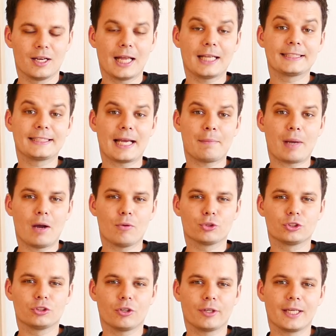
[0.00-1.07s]
Last time I was
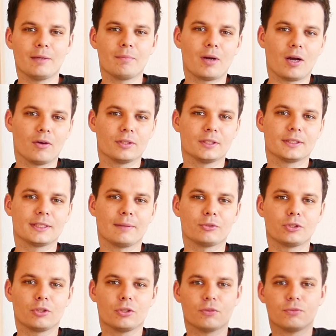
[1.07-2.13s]
talking about some
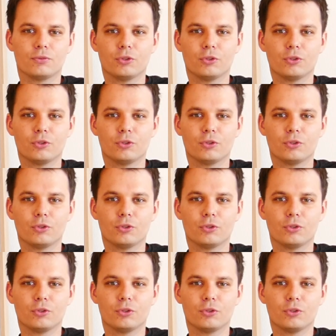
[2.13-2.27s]
sort of